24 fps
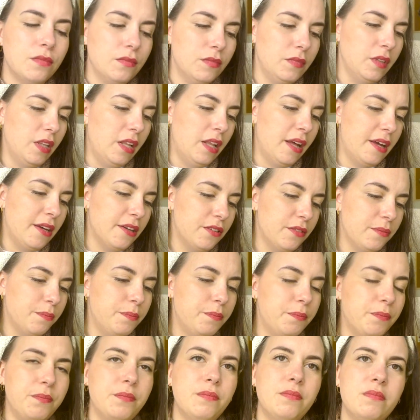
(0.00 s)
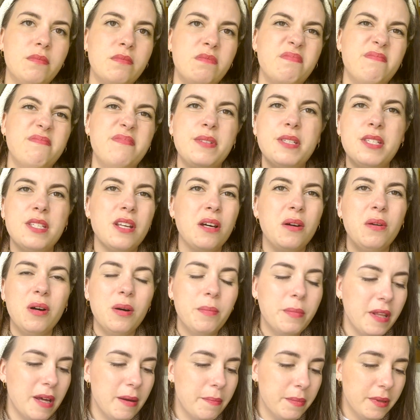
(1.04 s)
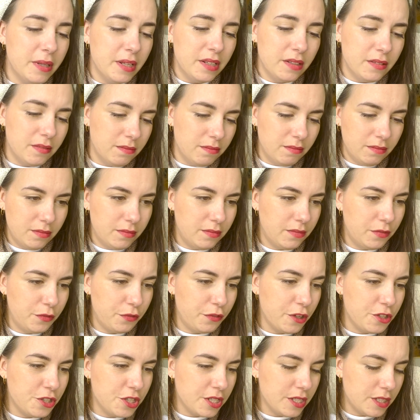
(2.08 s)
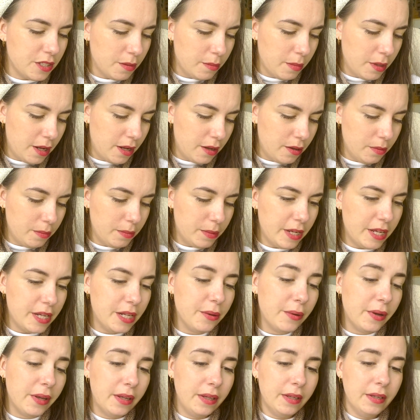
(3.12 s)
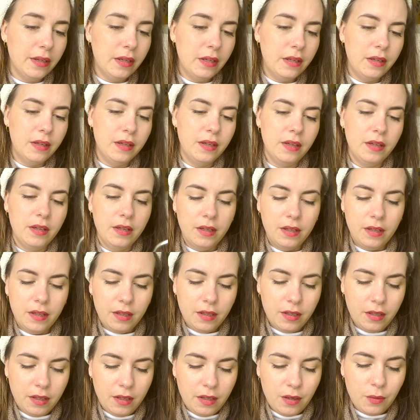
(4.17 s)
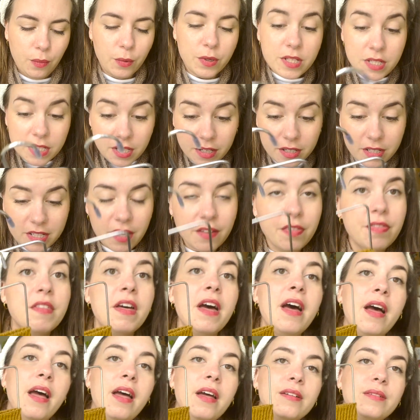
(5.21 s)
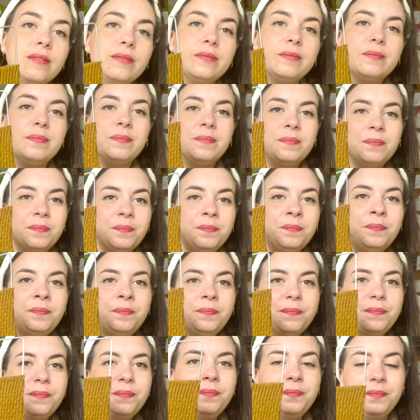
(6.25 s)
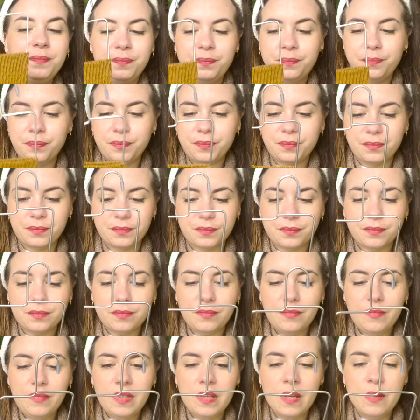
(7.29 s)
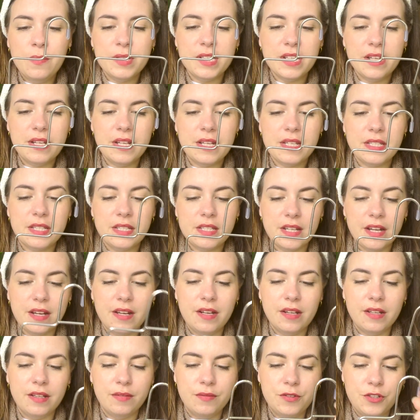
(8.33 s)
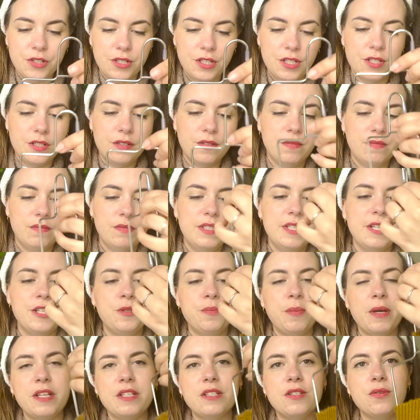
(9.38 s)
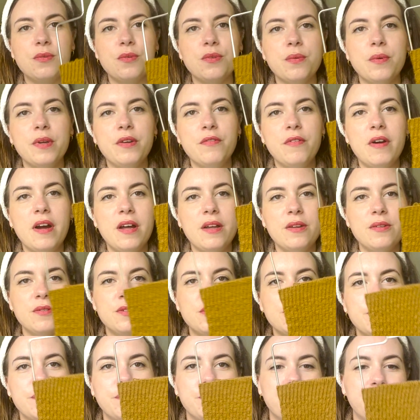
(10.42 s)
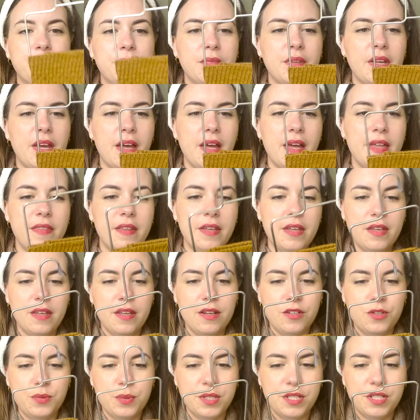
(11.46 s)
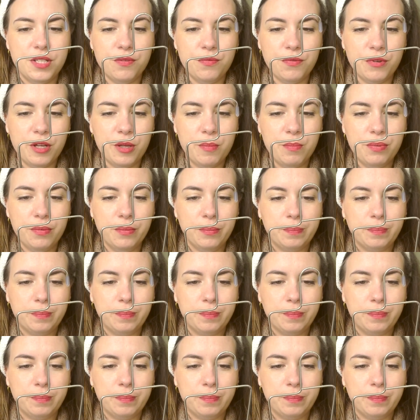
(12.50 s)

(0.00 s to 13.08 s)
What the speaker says: like sew up that bit and fudge it somehow. But anyway, once I'd done that, it was then easy sailing, just stitch pattern all the way around, and then twisted rib,